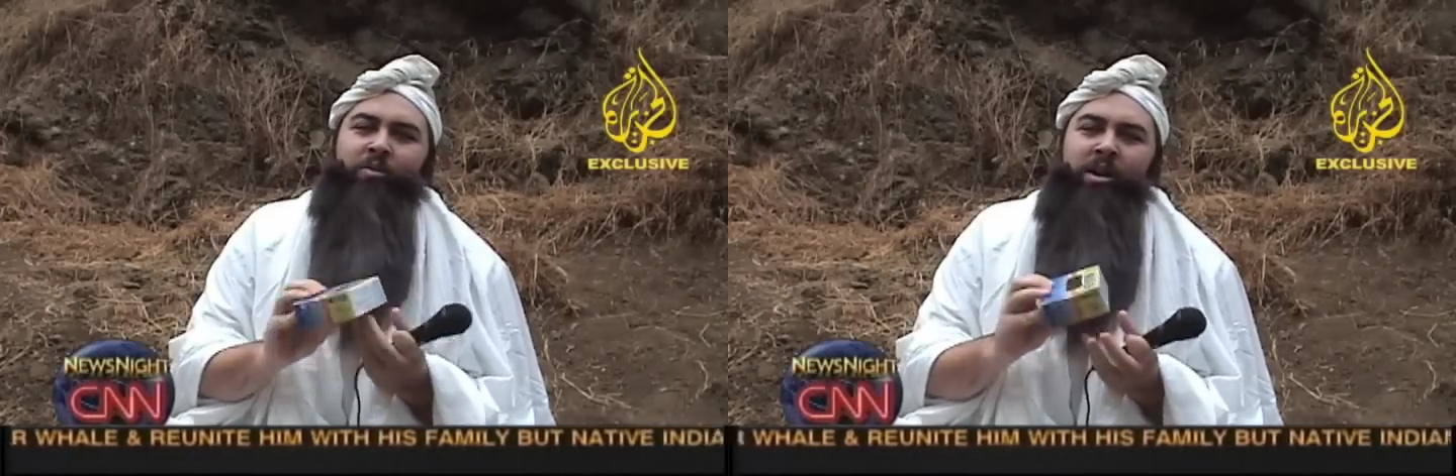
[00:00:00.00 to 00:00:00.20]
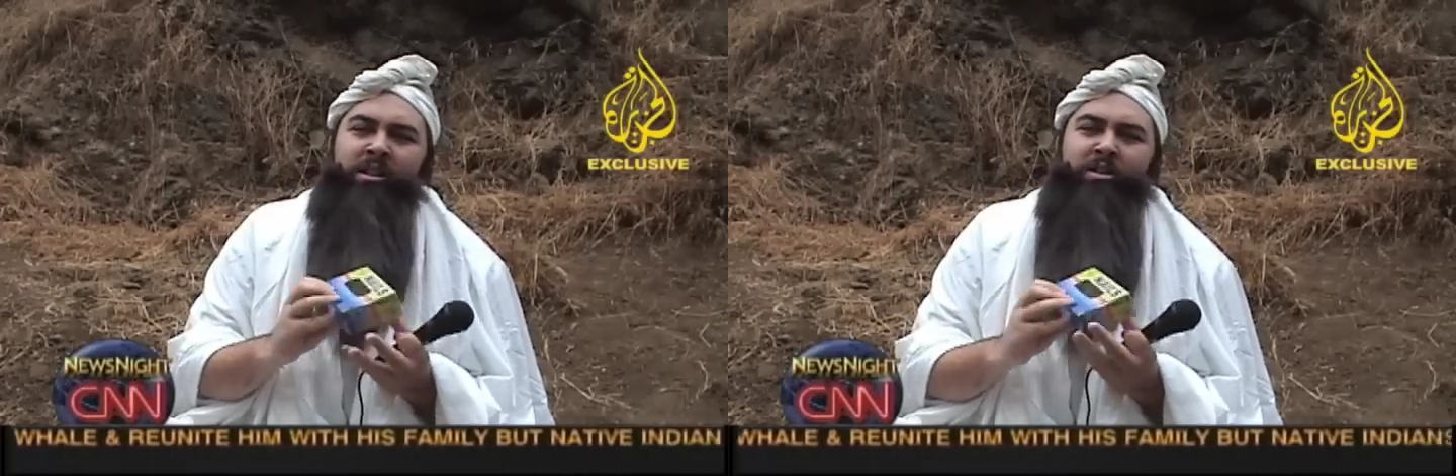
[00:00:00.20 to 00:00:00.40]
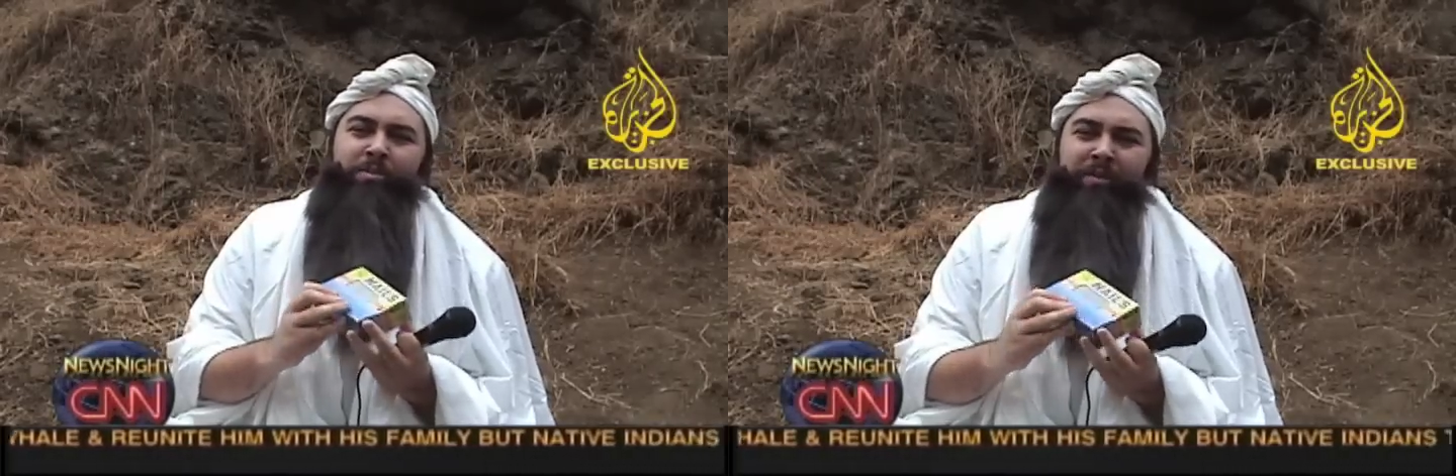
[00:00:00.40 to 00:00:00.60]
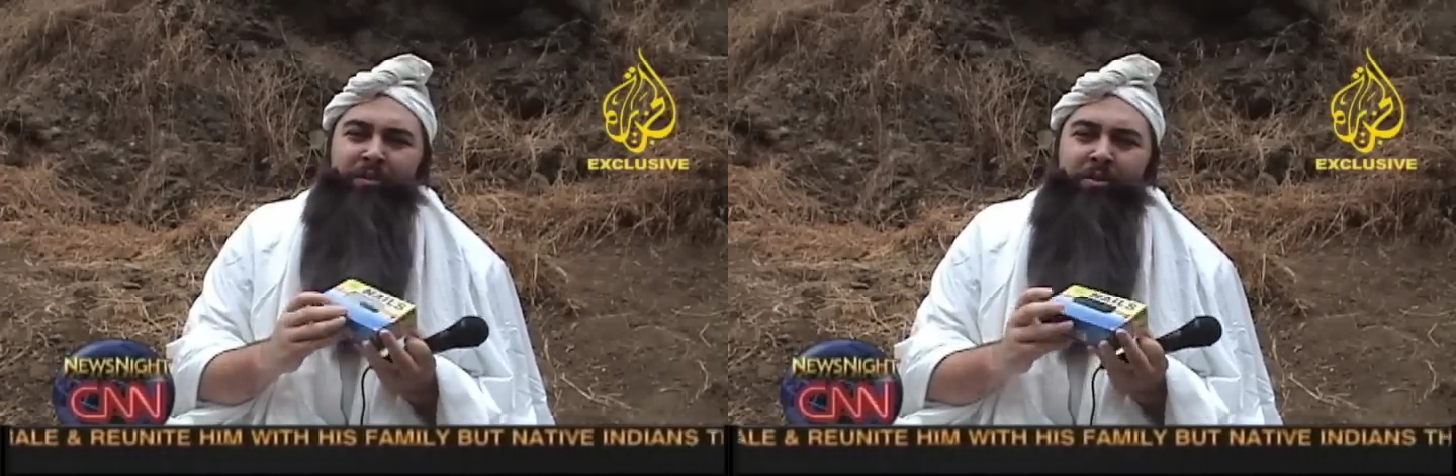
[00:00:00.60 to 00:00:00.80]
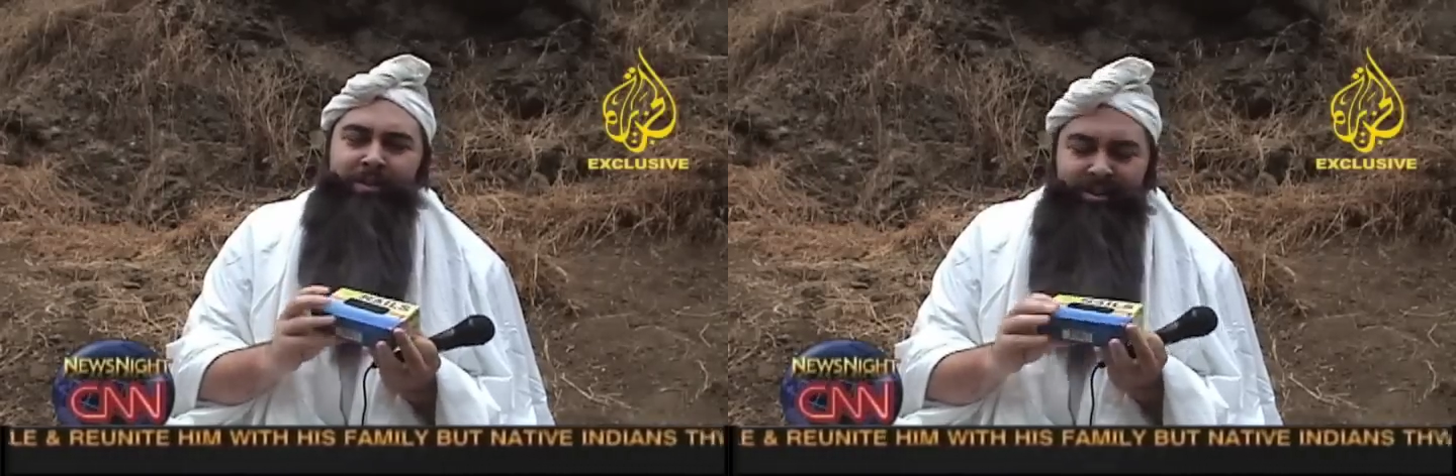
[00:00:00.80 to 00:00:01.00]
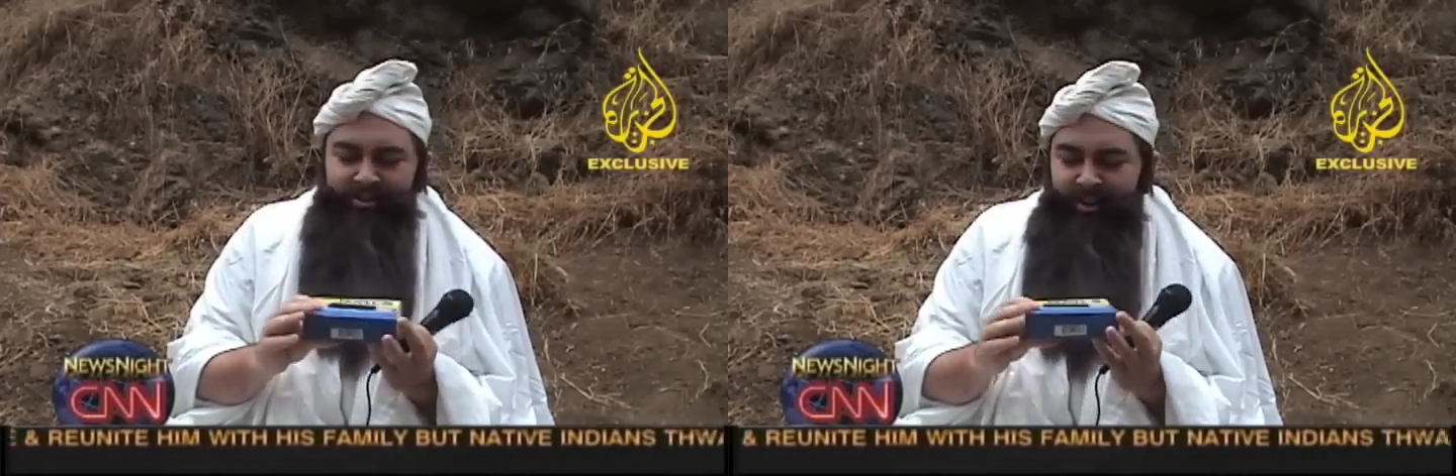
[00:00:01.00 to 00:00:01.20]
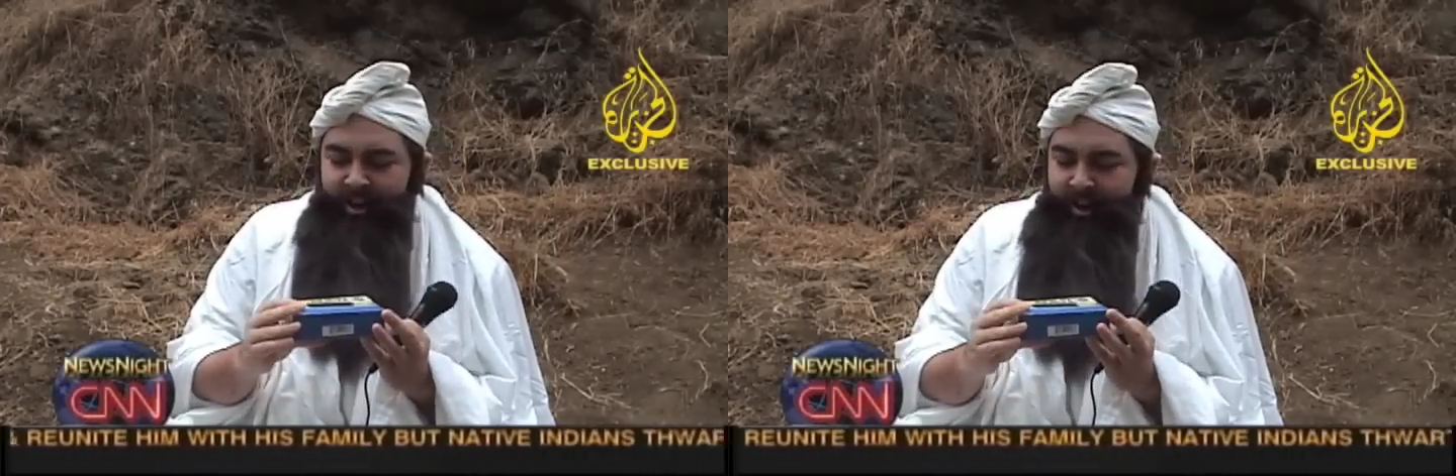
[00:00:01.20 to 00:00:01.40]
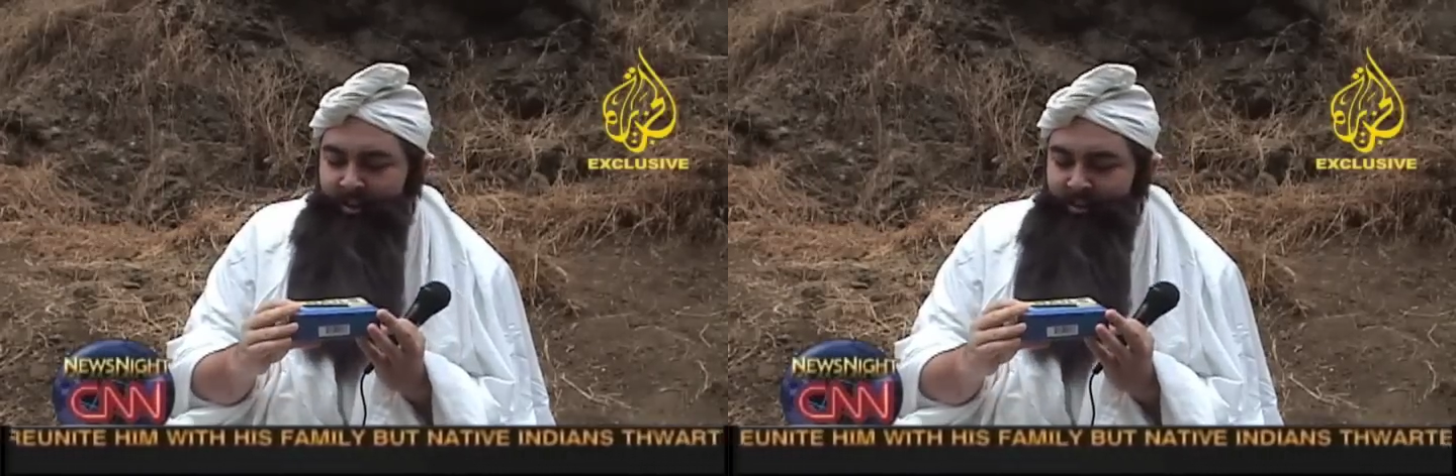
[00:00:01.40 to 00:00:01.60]
when you're performing a
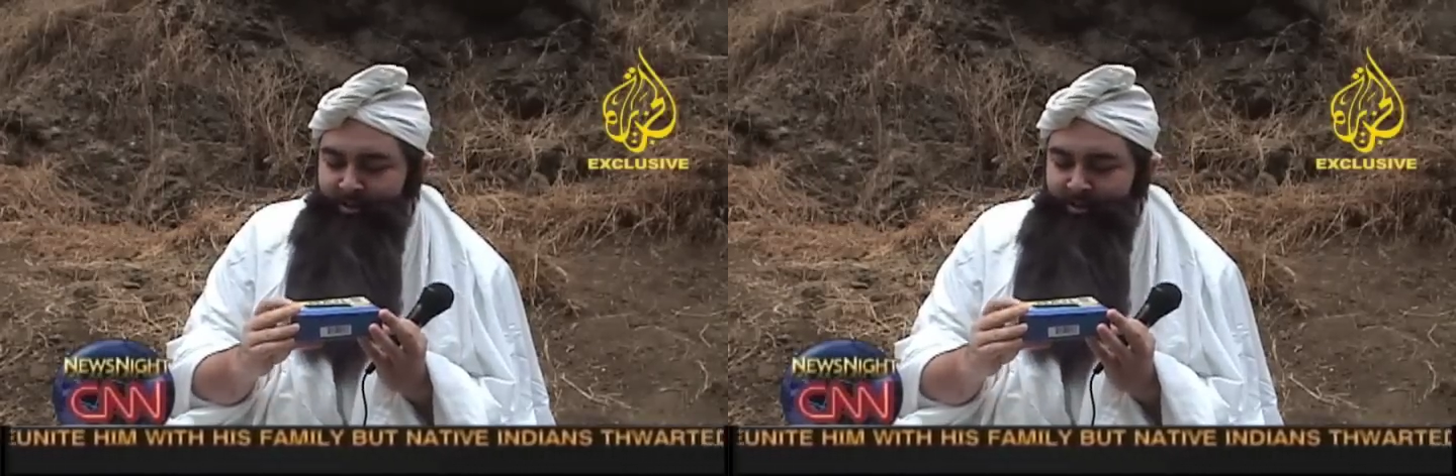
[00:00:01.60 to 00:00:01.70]
jihad,